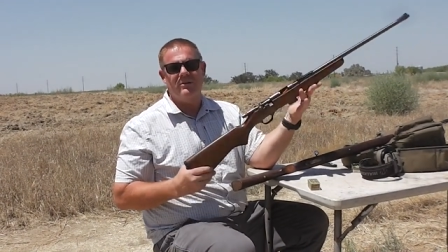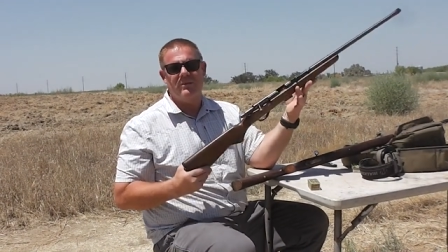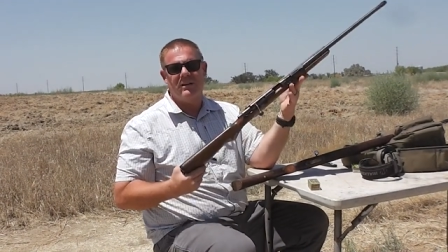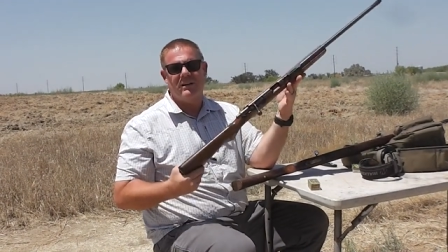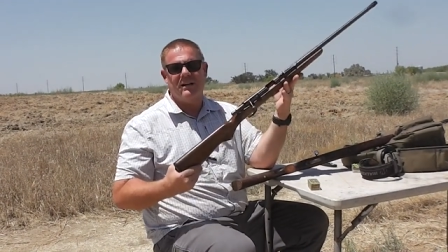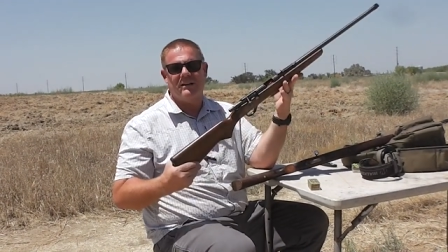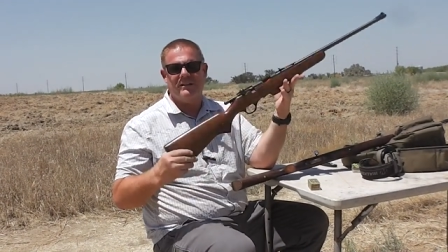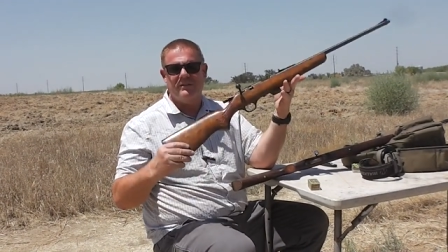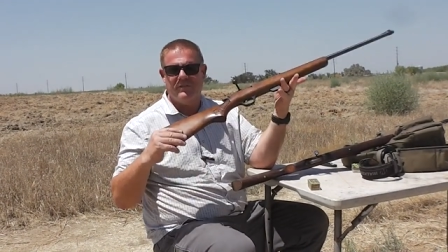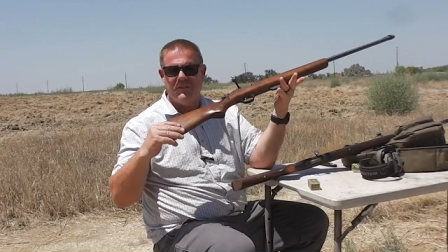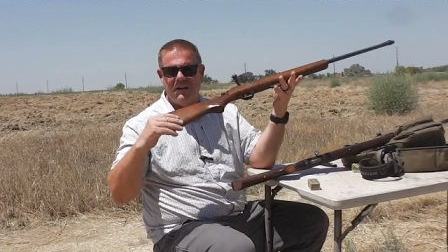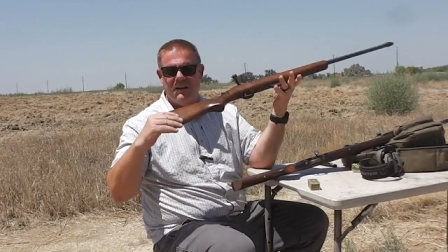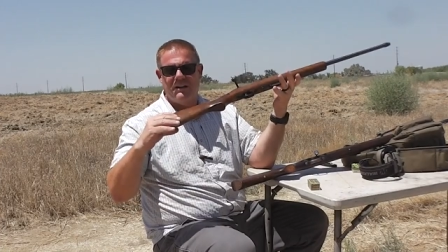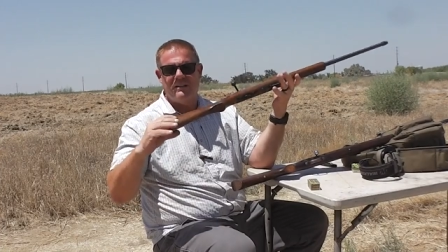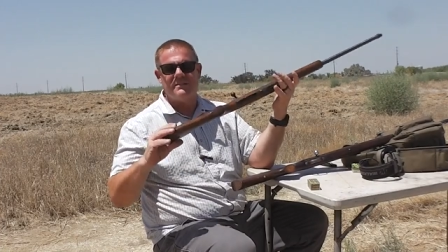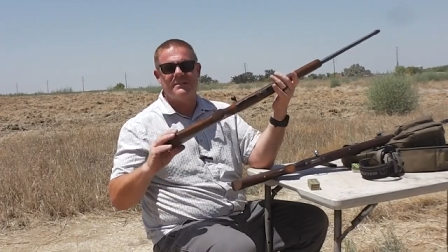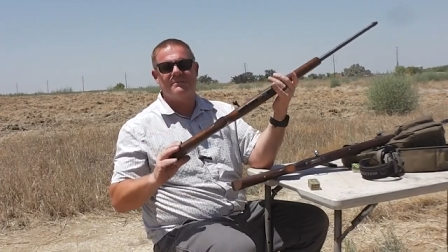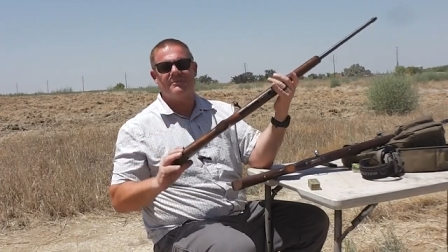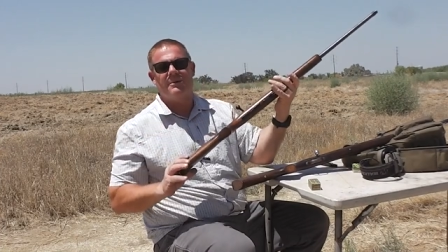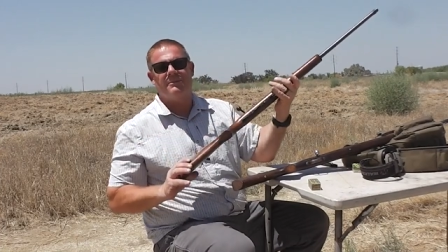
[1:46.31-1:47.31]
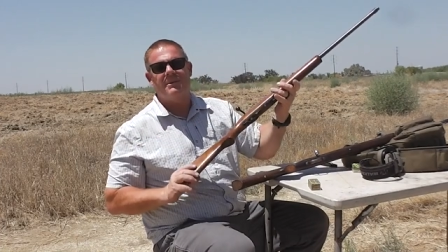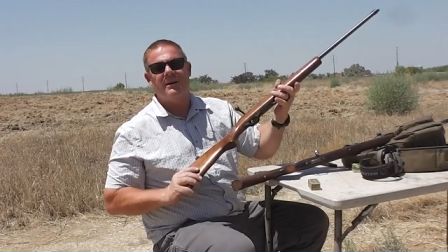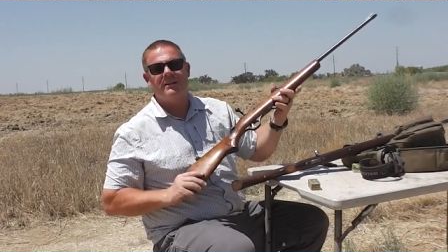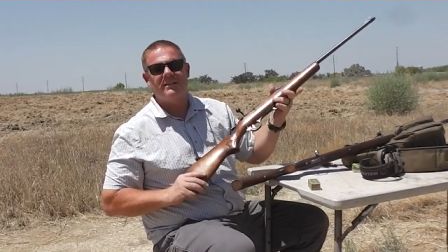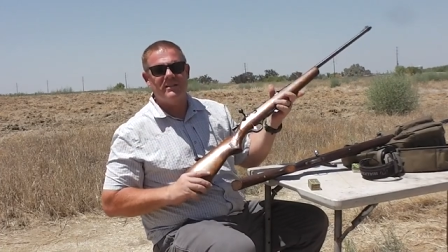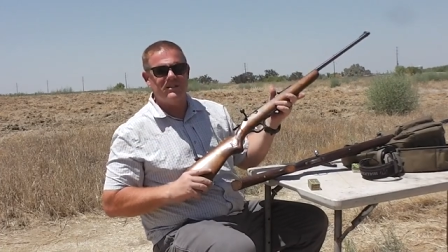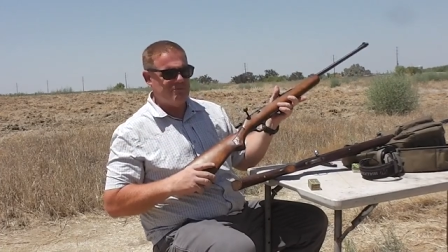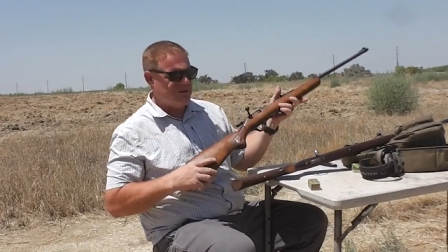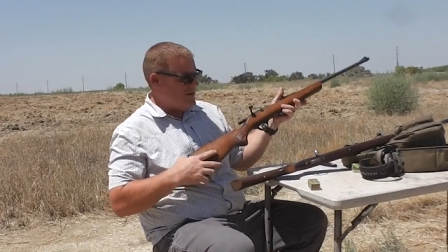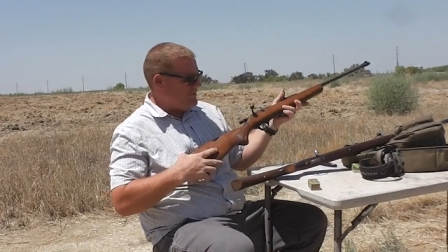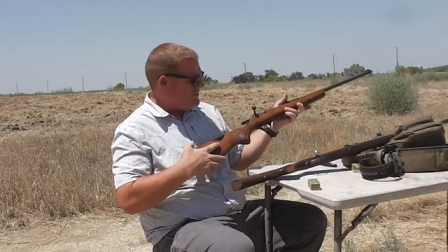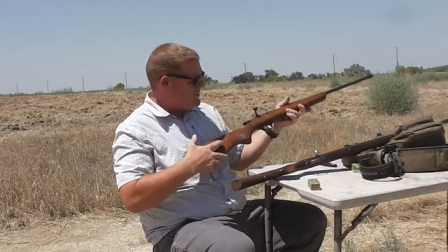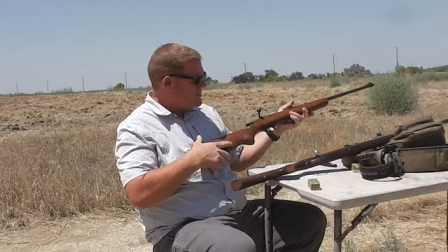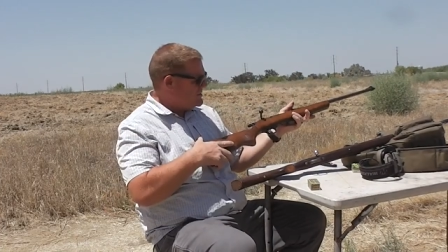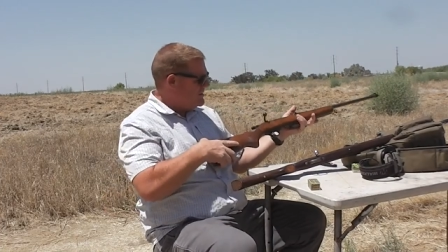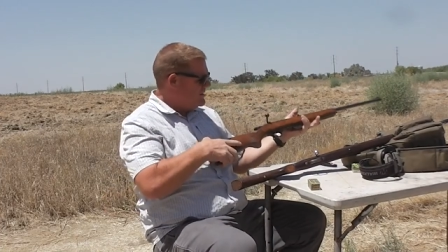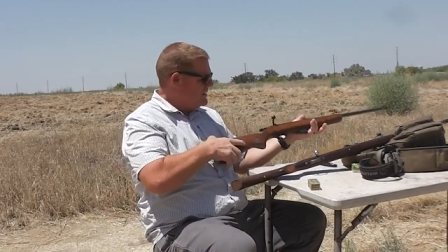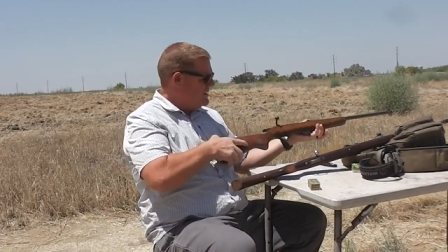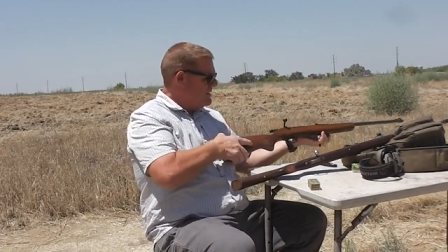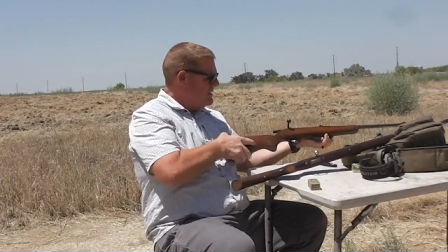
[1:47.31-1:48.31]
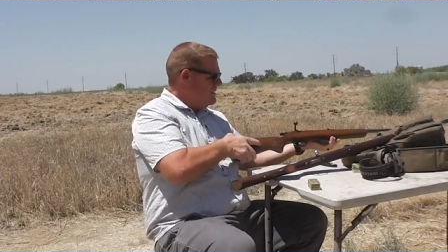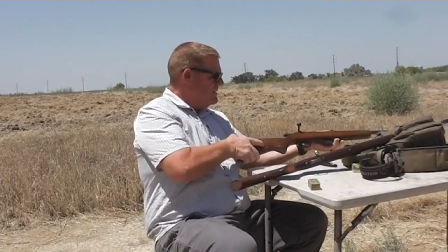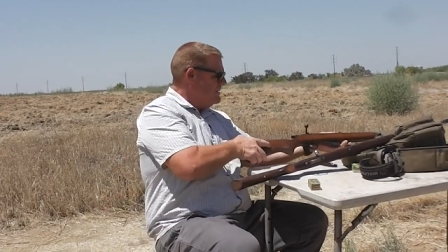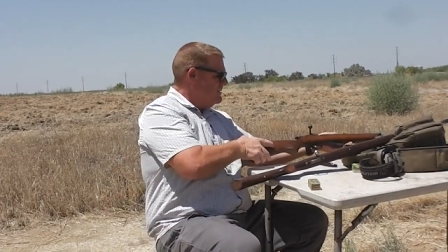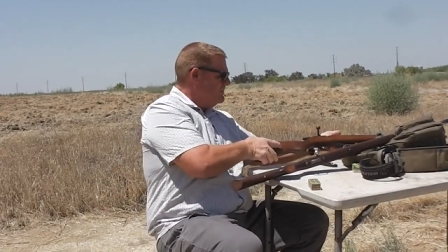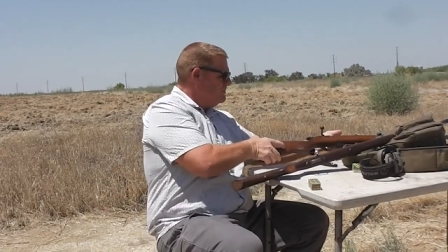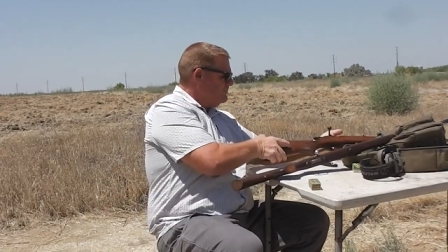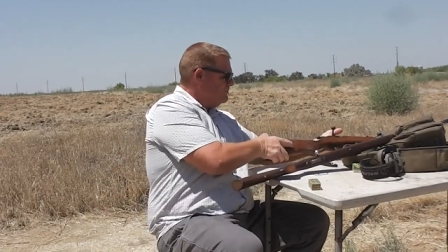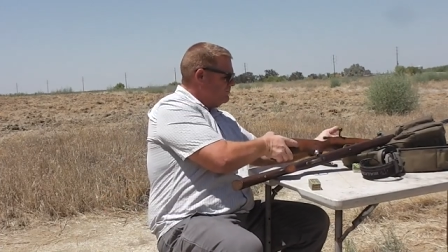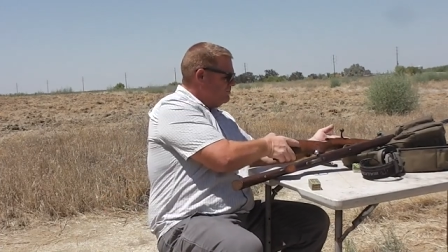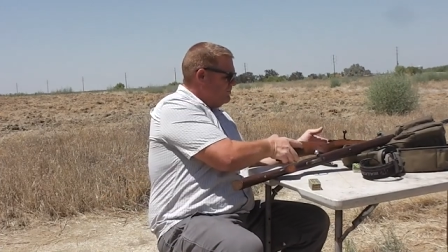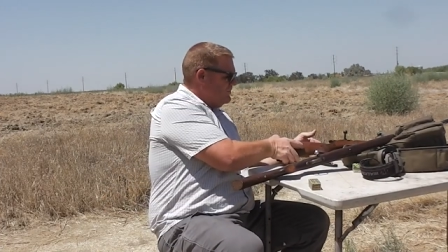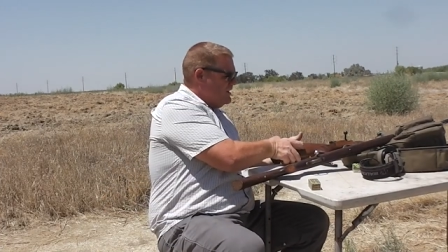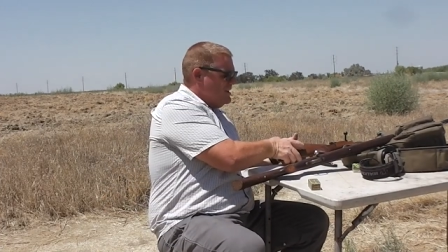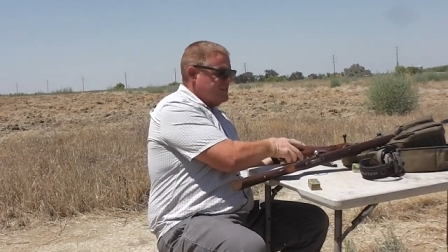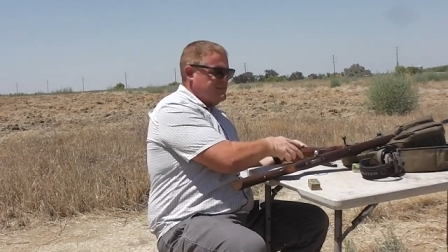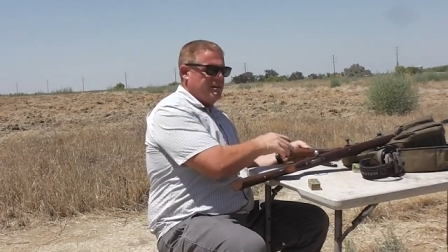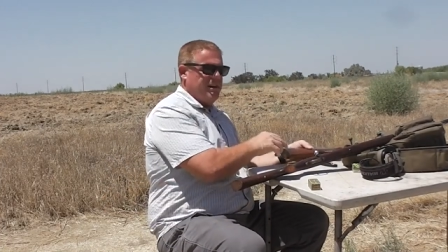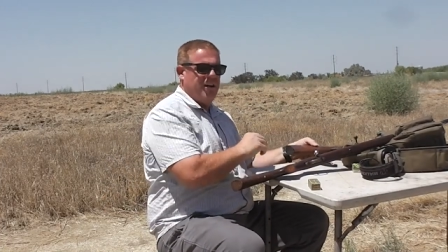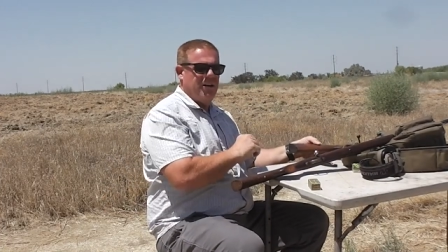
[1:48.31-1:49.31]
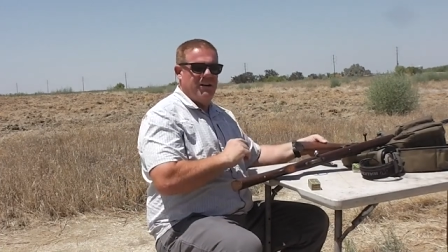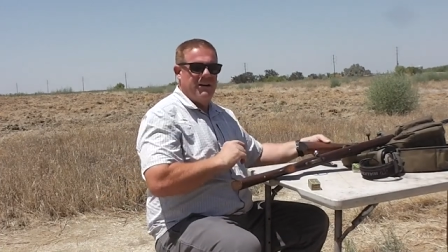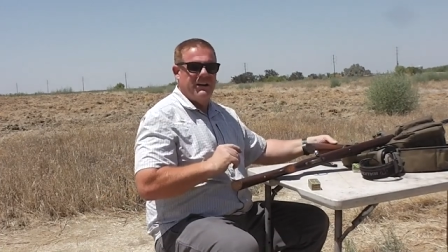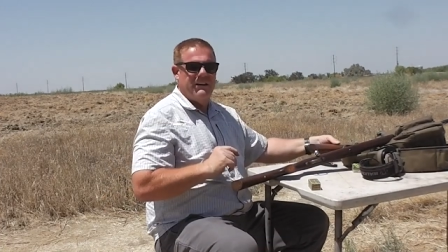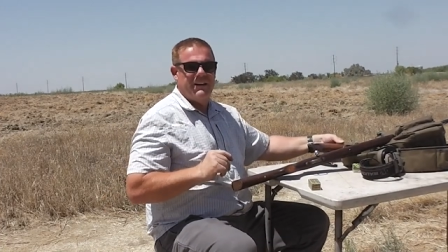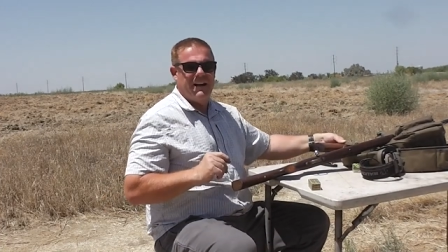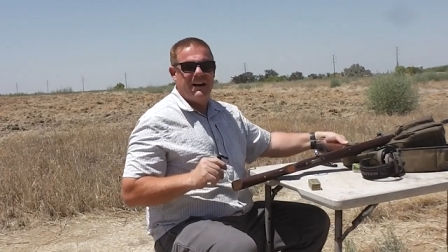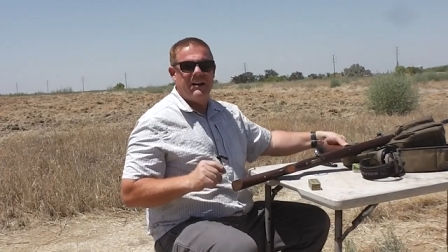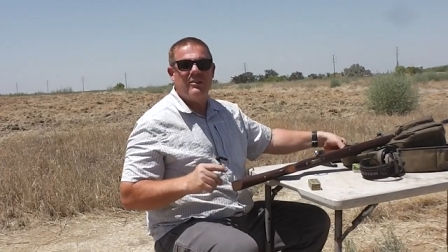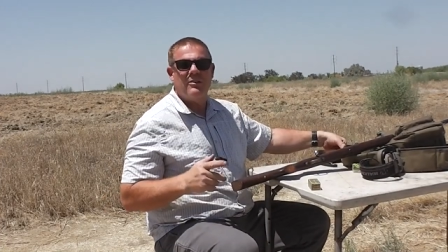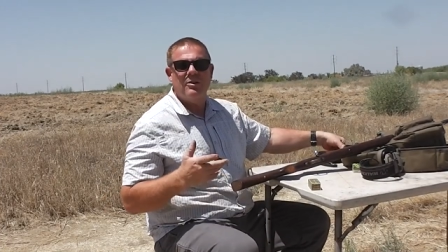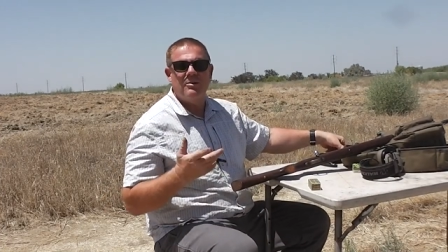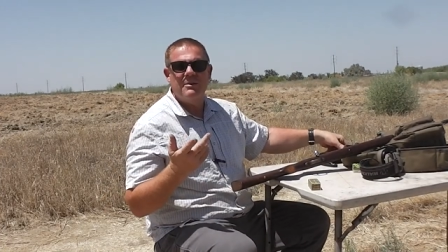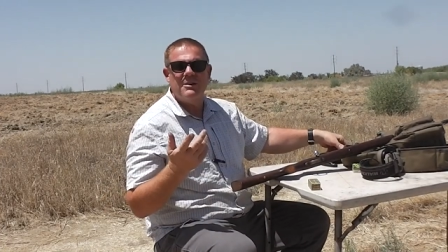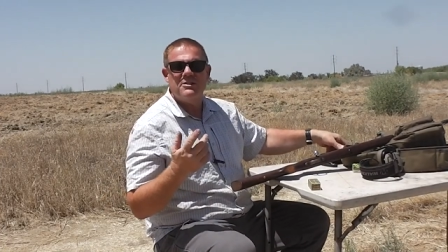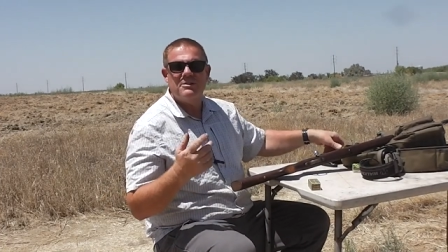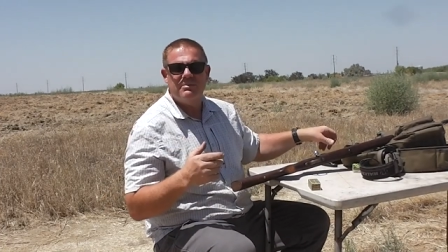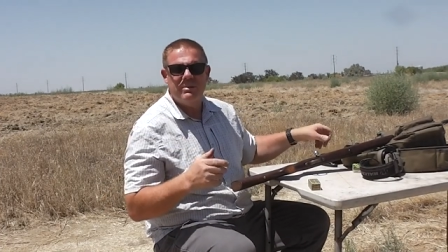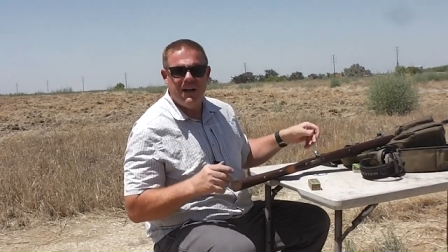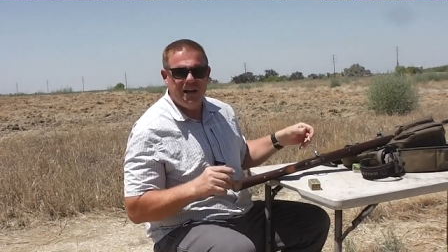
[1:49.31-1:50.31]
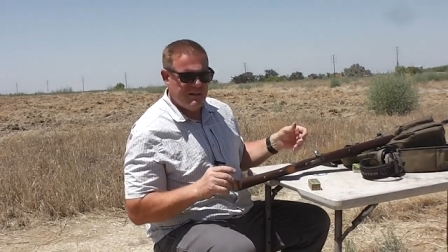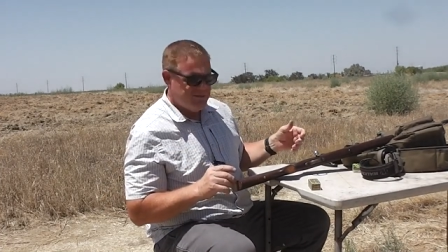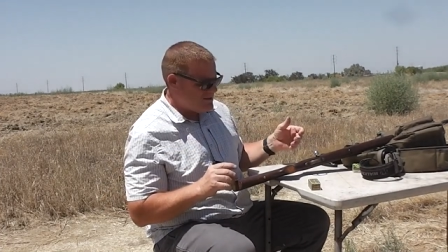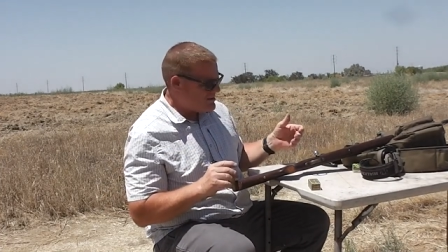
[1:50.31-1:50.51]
We'd like to find out something about these rifles. It's an area that I don't know much about.